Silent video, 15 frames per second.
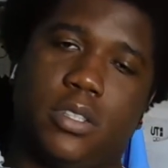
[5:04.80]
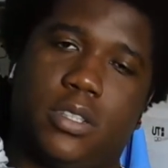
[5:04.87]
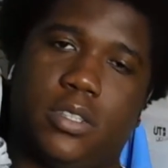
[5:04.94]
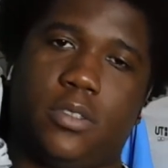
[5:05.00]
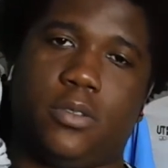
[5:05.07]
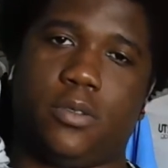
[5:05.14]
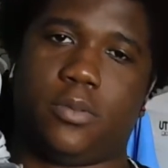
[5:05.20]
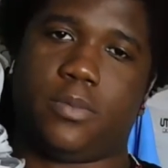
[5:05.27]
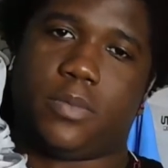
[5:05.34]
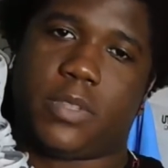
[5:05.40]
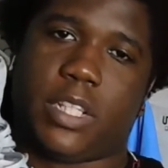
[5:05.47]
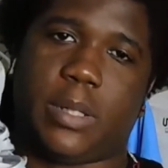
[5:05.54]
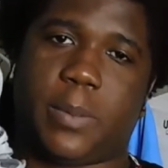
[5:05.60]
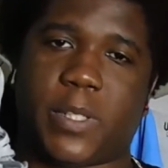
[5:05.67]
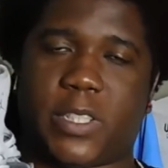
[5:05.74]
to
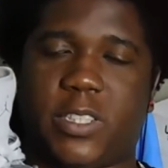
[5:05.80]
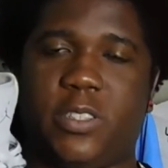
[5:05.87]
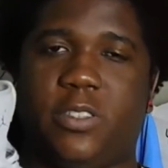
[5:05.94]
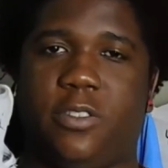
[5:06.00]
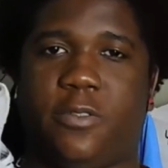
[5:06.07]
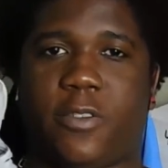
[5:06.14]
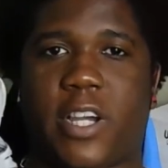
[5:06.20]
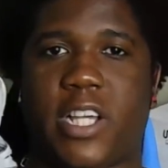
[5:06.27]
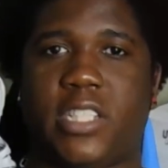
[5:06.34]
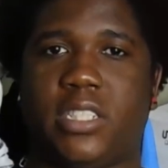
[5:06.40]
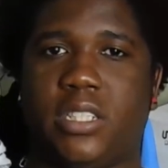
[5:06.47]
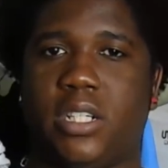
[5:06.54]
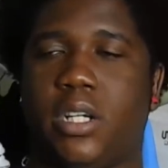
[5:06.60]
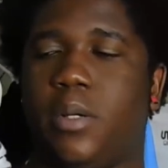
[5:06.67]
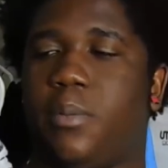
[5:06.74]
keep your shoes fresh,
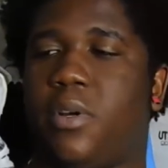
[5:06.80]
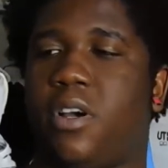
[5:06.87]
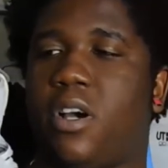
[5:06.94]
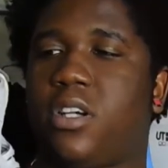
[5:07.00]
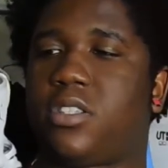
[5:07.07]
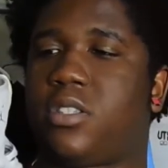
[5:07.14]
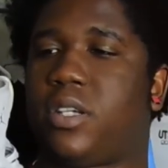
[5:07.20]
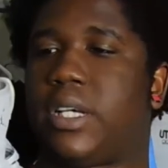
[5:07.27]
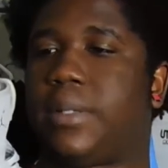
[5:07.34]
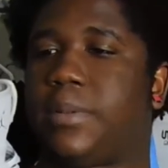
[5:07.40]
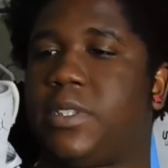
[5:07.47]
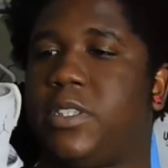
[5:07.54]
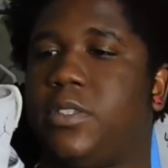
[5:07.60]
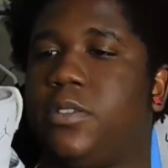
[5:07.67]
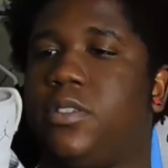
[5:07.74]
but it also helps
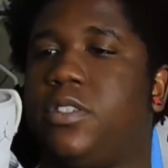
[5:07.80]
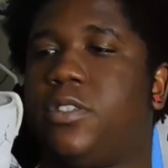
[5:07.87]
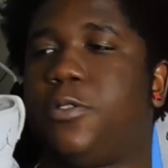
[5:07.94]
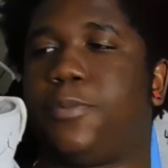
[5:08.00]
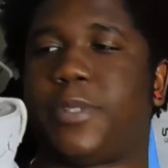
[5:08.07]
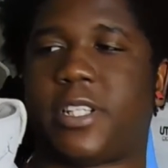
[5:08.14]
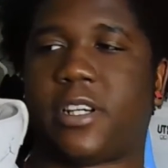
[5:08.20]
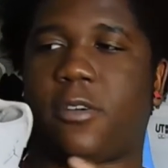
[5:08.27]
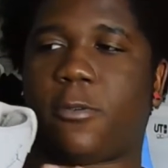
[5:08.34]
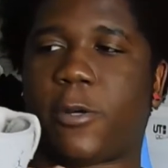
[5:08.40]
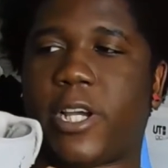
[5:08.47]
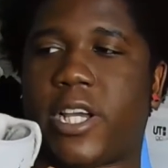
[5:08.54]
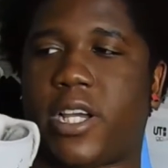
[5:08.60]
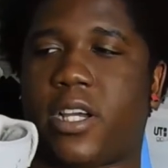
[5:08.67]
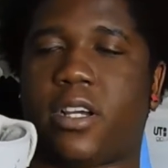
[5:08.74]
you to be
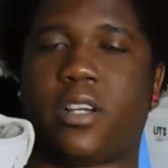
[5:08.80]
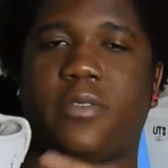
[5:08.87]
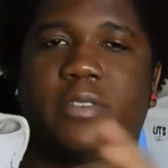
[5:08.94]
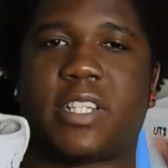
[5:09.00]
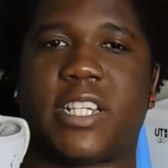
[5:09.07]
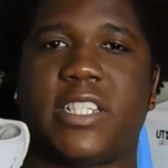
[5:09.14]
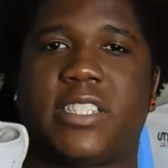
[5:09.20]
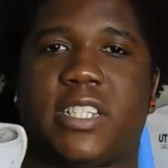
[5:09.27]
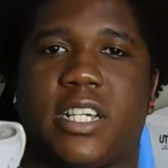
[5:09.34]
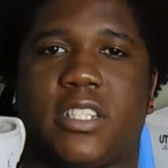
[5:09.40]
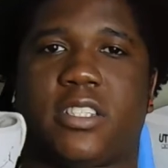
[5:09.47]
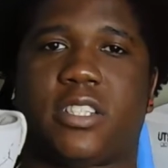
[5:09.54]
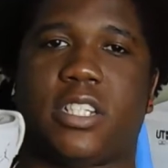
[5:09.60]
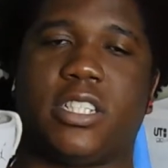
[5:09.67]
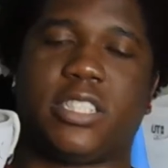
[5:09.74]
aware of things that are
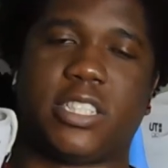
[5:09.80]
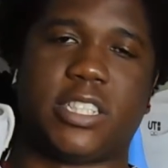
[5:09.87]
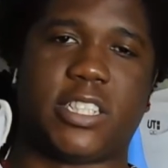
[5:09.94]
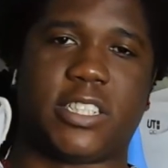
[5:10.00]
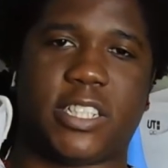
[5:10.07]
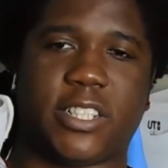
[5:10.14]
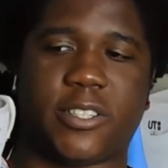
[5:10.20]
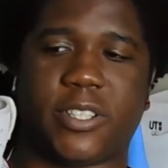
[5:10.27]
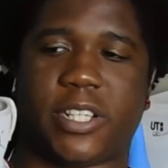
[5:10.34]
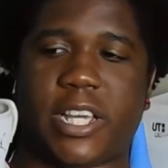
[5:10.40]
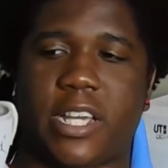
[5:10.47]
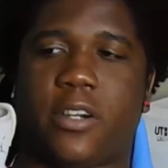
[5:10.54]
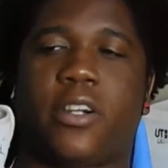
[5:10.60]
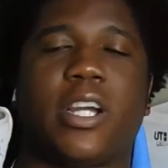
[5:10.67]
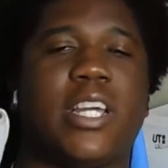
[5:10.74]
starting to
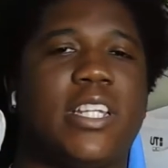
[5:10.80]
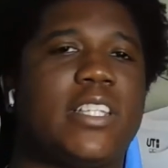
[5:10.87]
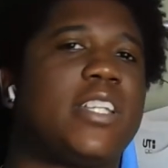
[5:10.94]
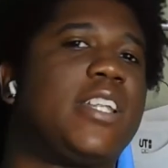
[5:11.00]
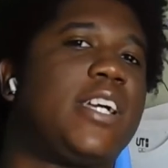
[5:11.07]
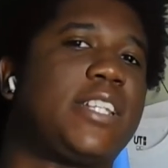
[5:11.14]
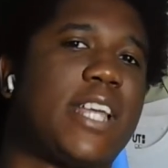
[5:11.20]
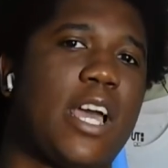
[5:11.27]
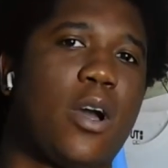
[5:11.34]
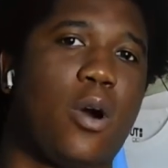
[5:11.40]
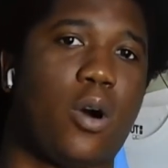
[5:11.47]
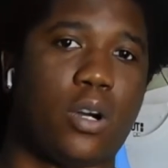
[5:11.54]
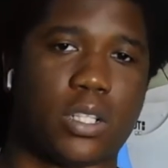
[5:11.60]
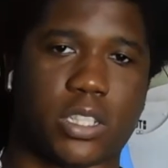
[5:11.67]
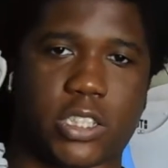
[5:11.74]
deteriorate or anything like that
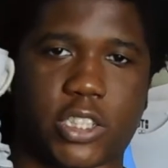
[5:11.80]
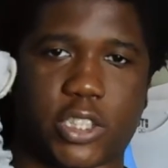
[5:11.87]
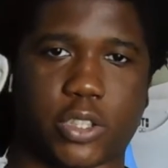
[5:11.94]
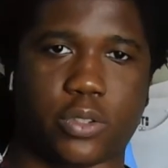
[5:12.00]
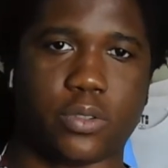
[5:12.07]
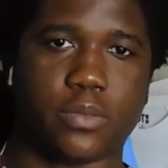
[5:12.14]
on the shoe.